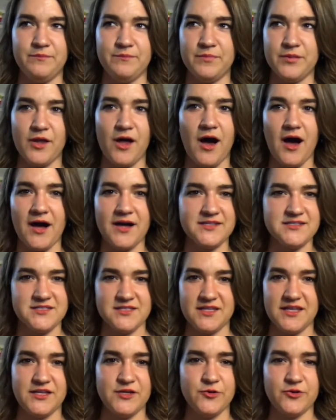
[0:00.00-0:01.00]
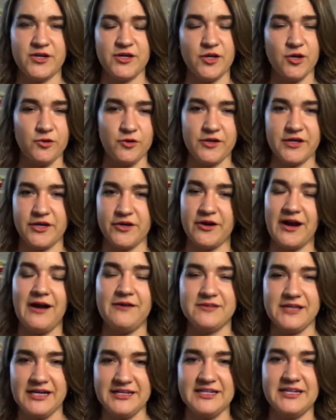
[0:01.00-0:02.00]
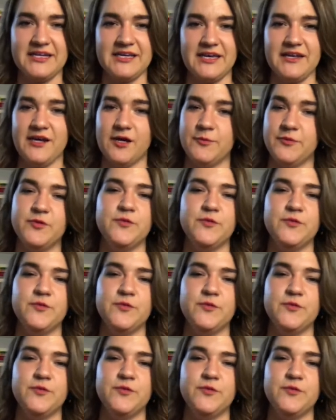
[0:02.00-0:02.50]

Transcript: blocked, then you can go look at your outline and it can help